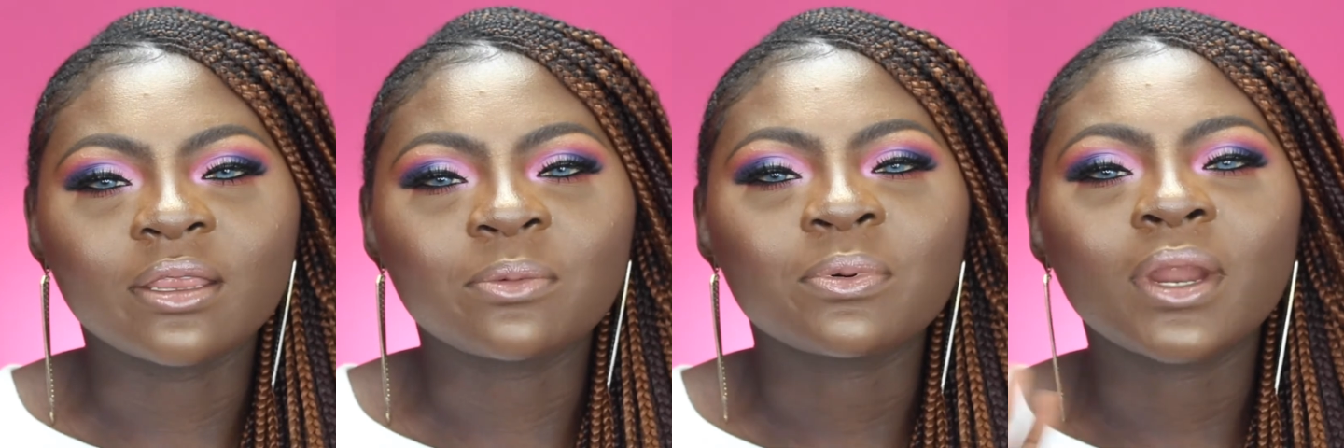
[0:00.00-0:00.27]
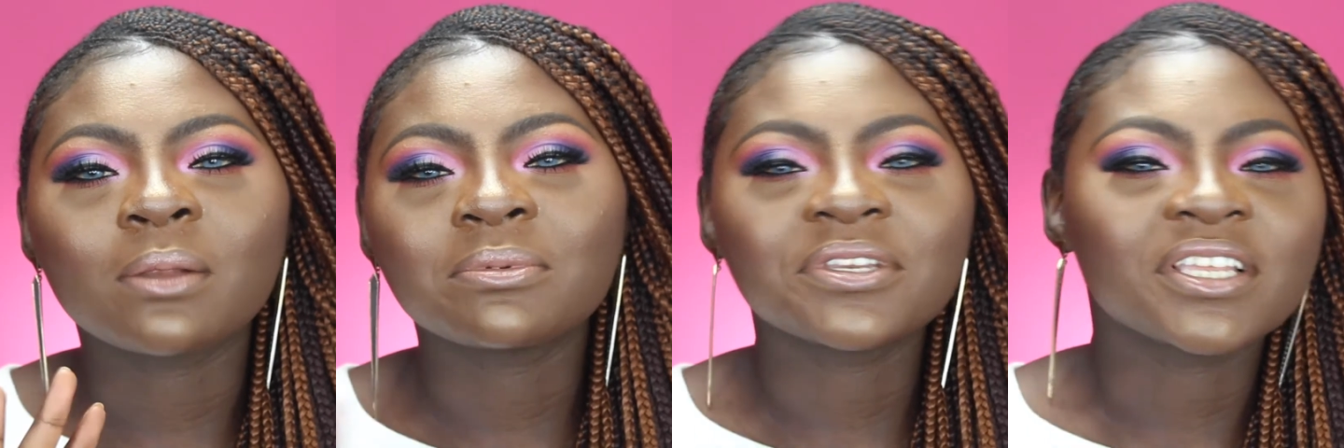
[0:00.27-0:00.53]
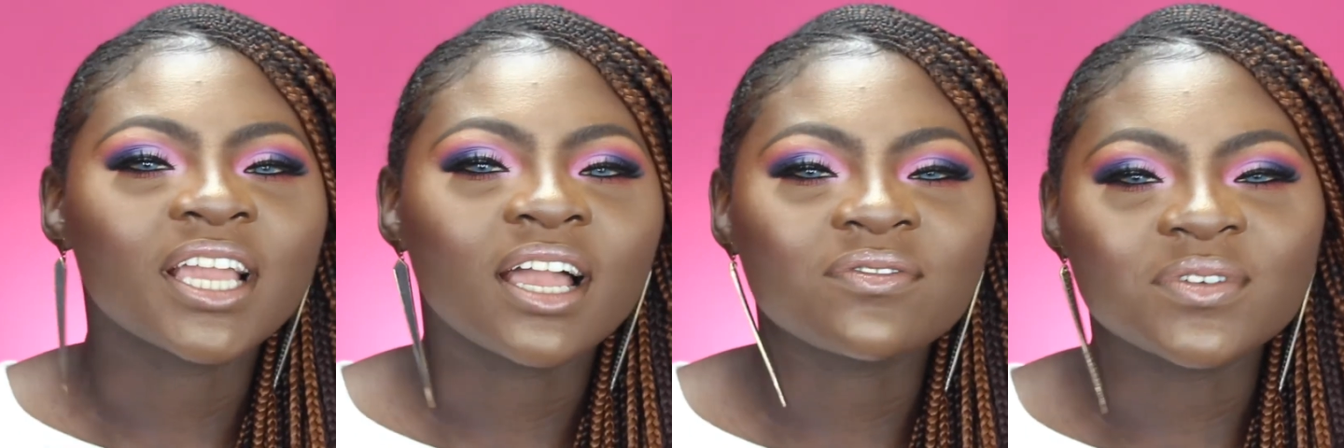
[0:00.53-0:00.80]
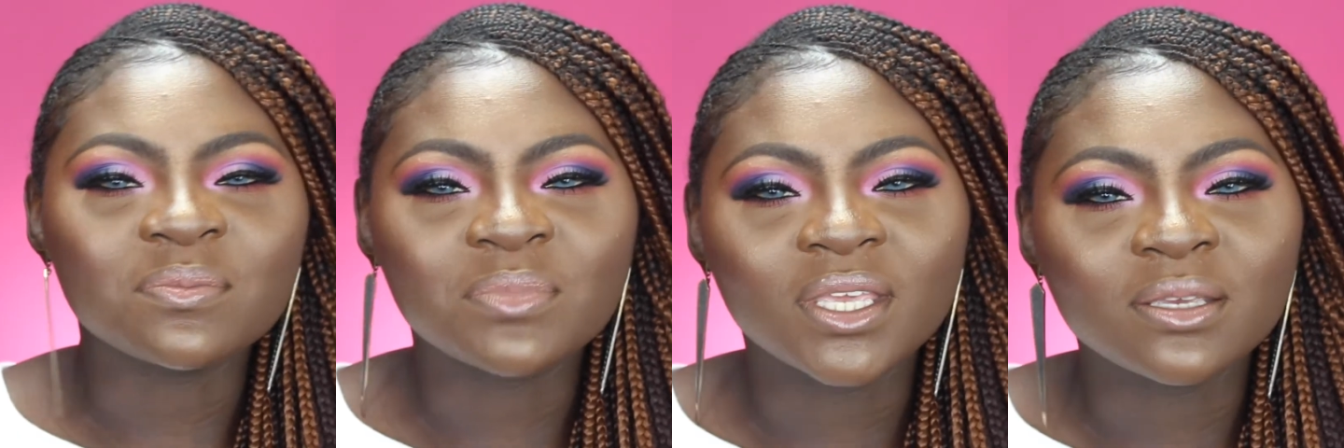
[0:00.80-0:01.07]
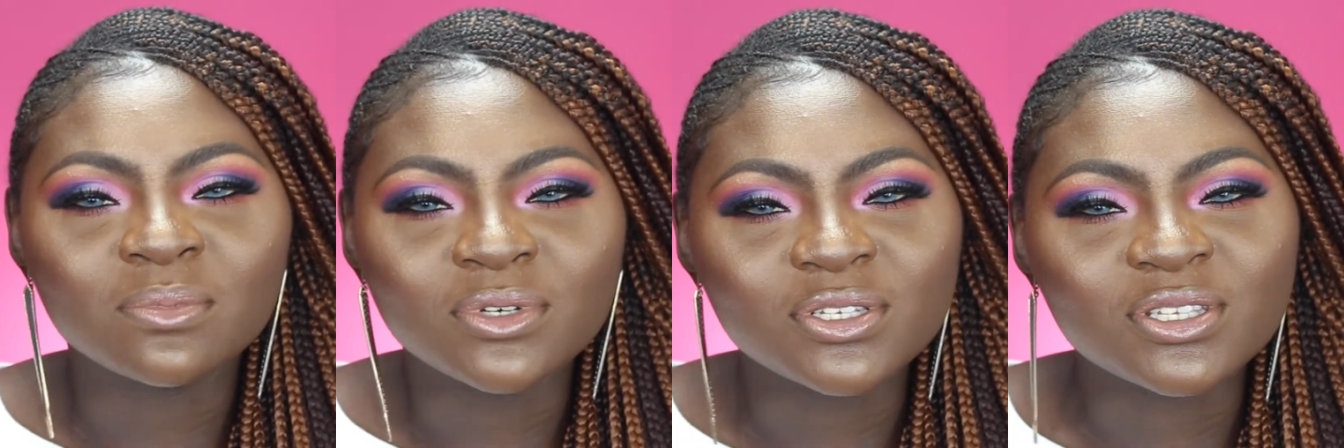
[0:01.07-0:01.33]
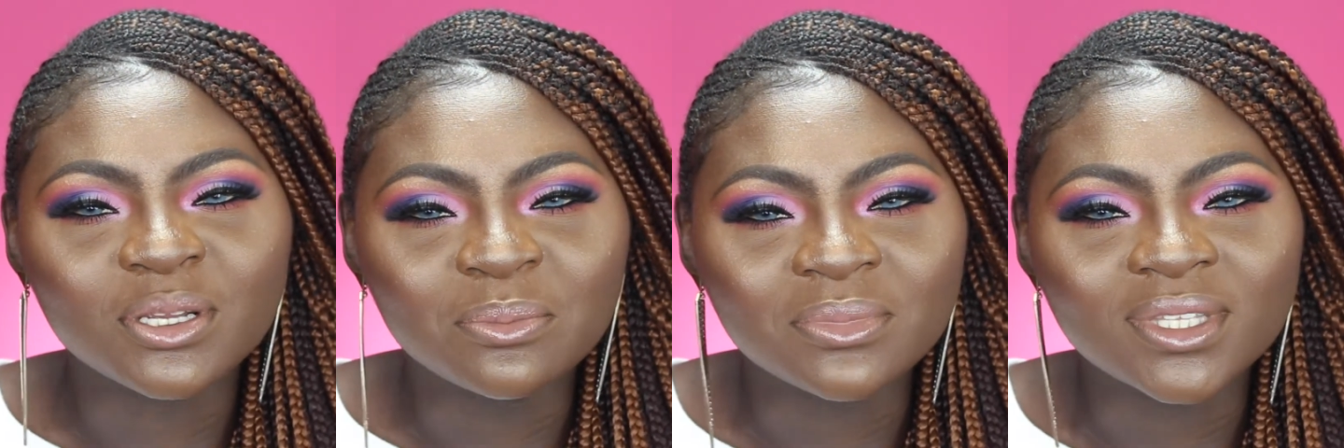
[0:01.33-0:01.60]
He probably didn't have a babe or
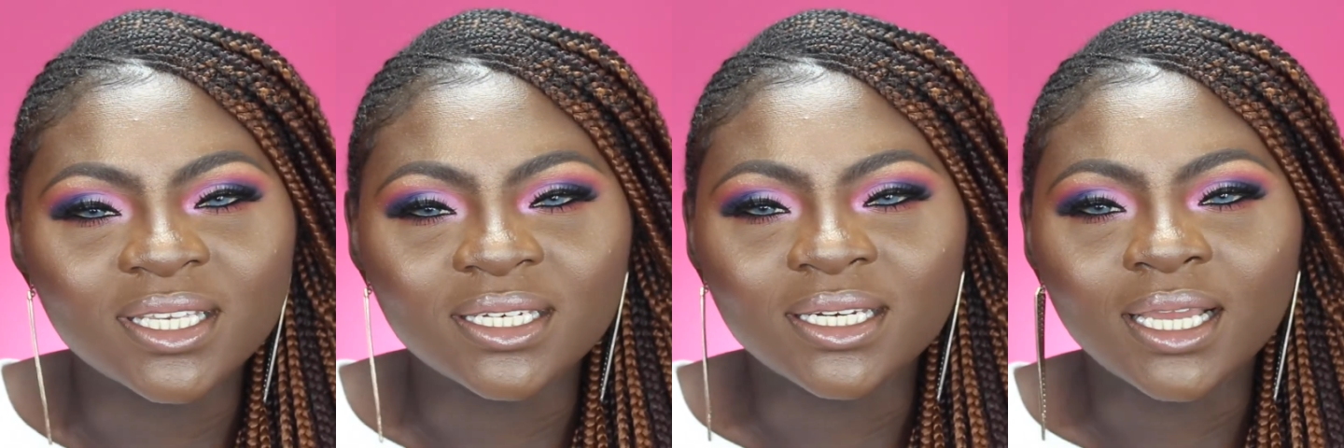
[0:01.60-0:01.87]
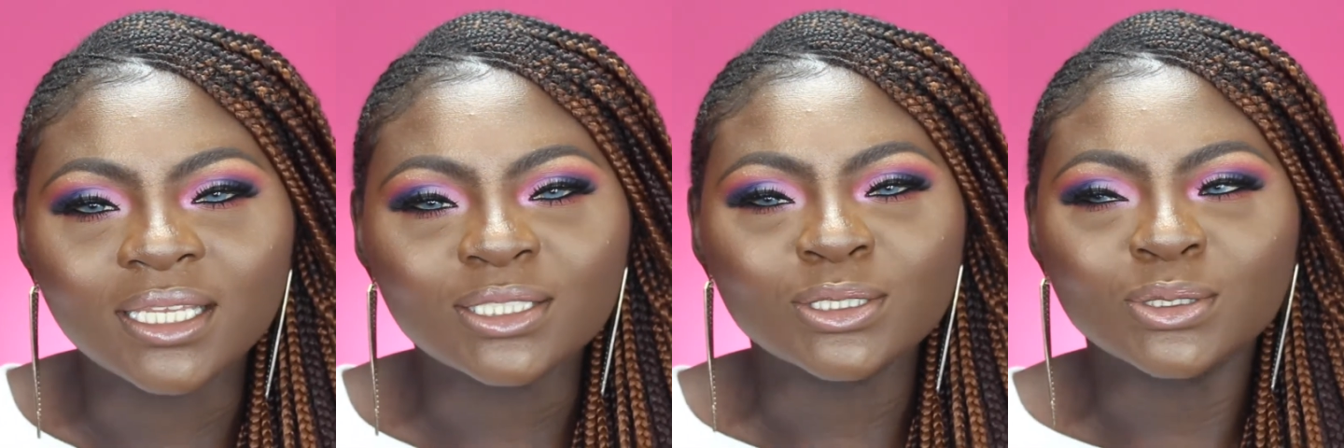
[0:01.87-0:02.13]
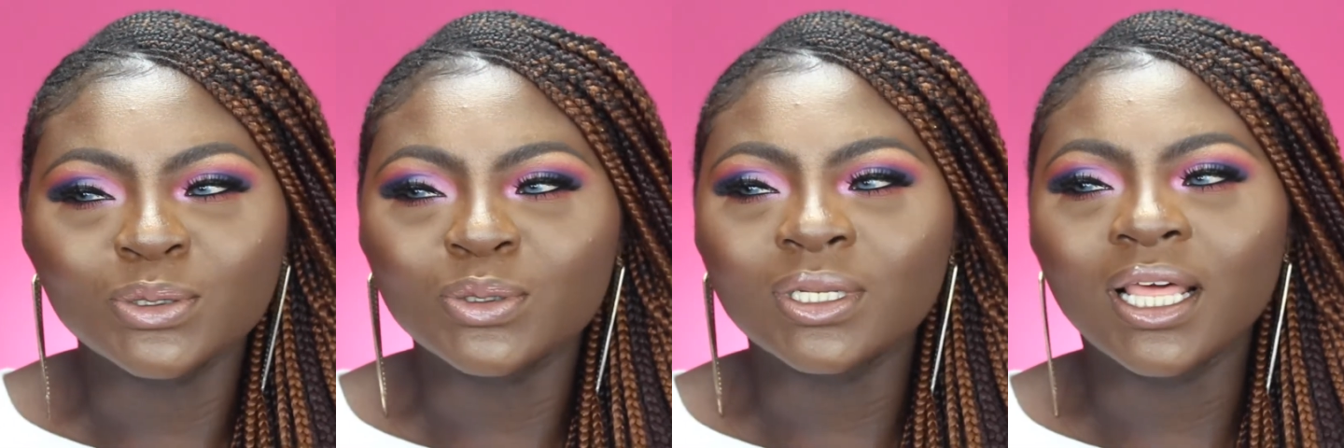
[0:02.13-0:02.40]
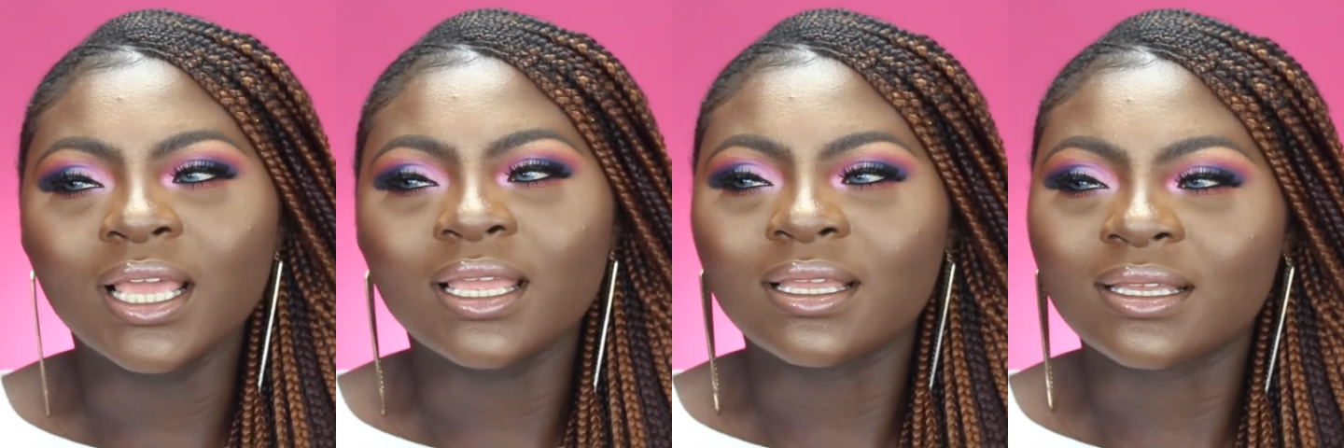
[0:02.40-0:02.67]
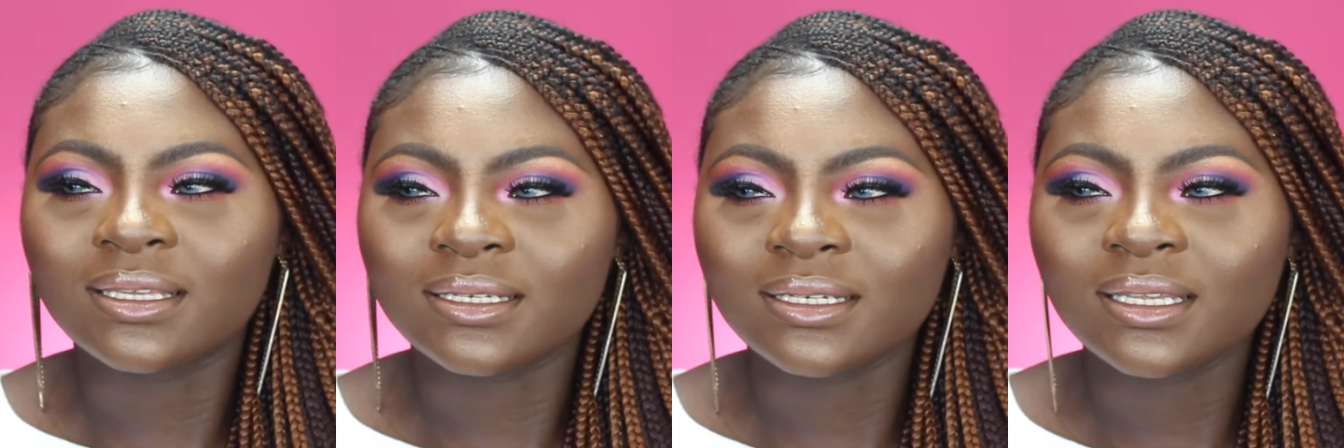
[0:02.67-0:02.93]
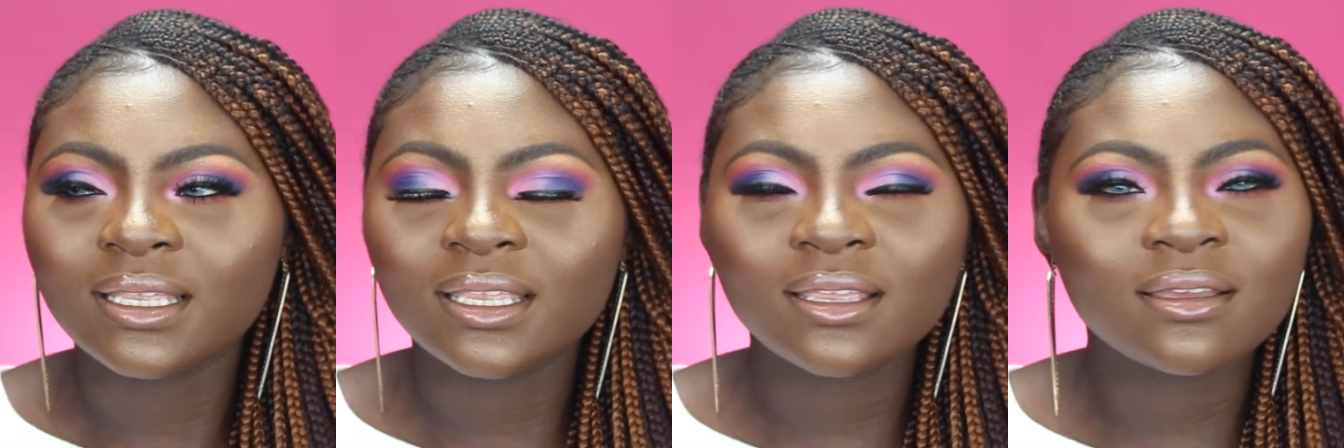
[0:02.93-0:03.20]
something, and you know, like,
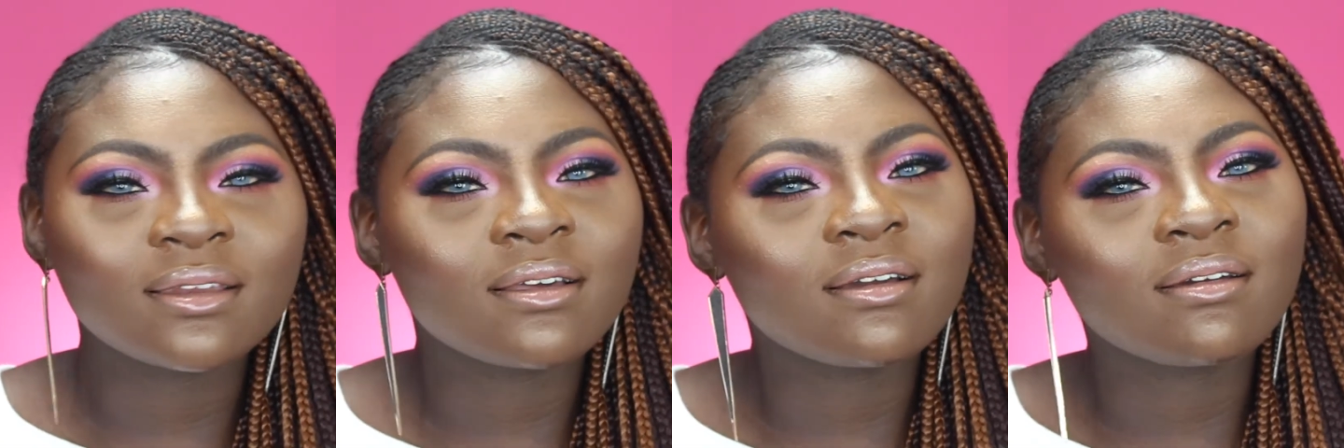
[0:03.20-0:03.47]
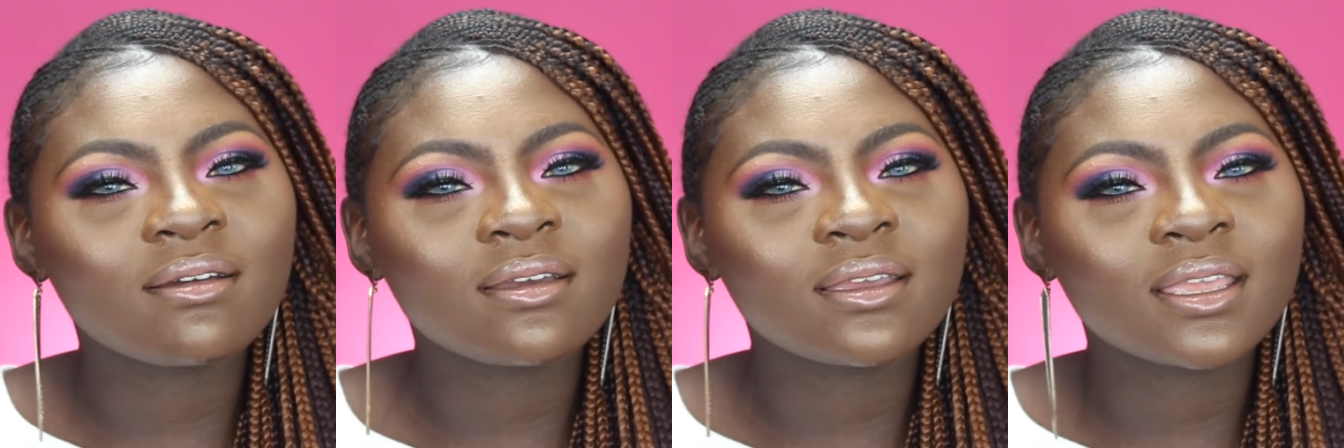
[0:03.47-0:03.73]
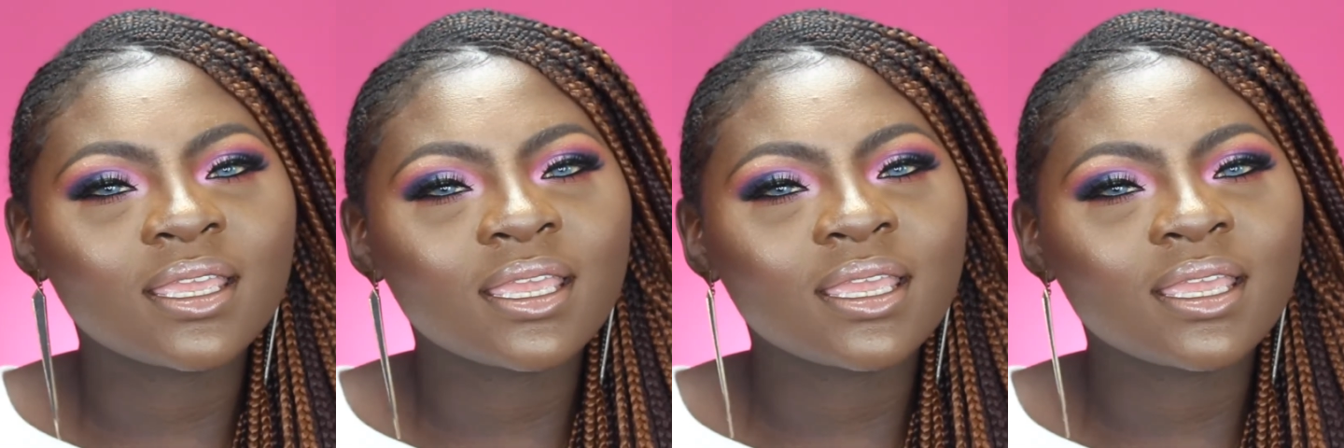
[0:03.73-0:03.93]
you know,